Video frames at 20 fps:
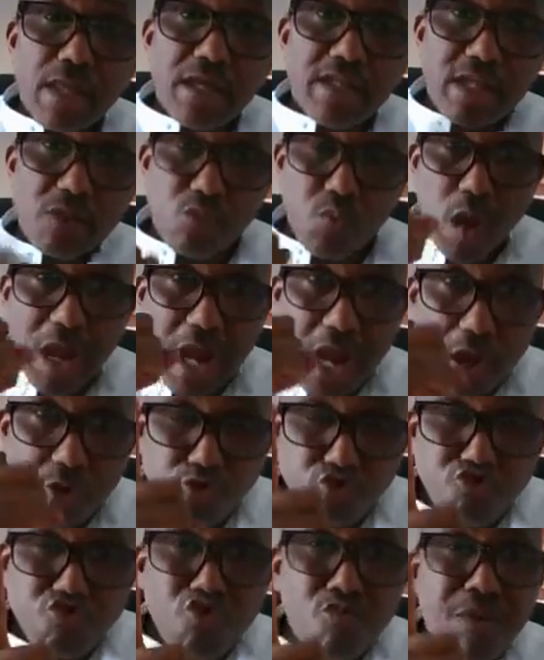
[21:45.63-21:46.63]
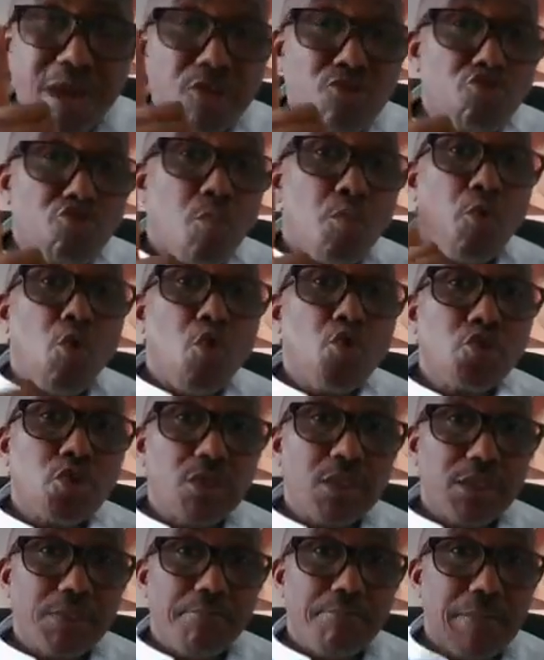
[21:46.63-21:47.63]
That's why I threw my support
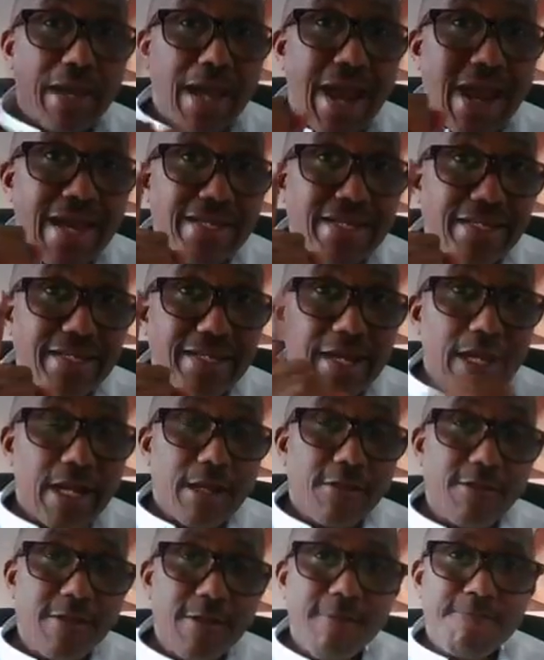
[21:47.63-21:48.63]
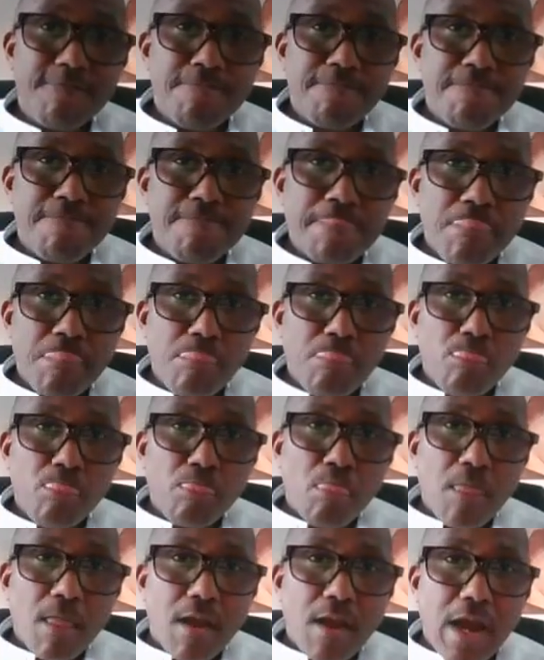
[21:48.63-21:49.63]
behind the TRRC
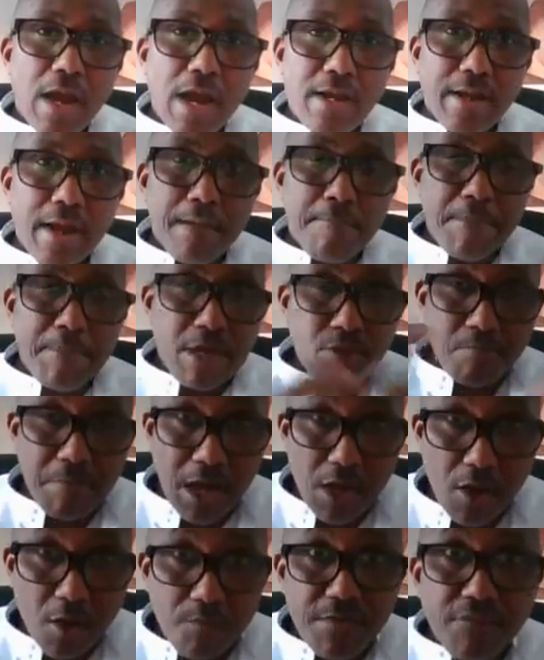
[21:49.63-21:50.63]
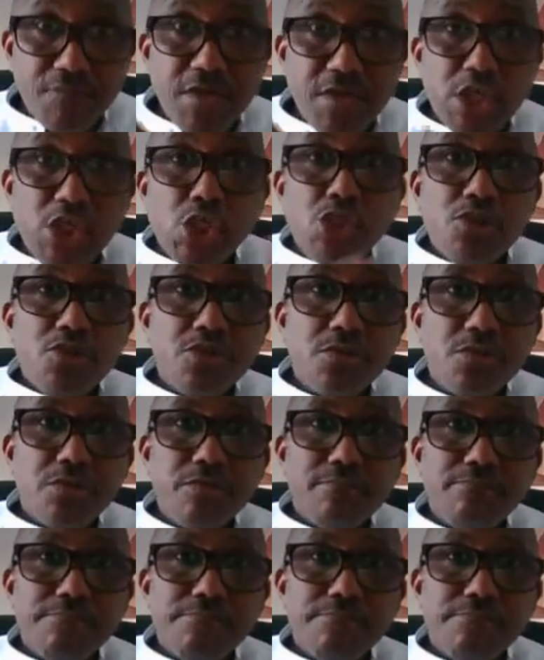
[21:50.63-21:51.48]
and I made my observations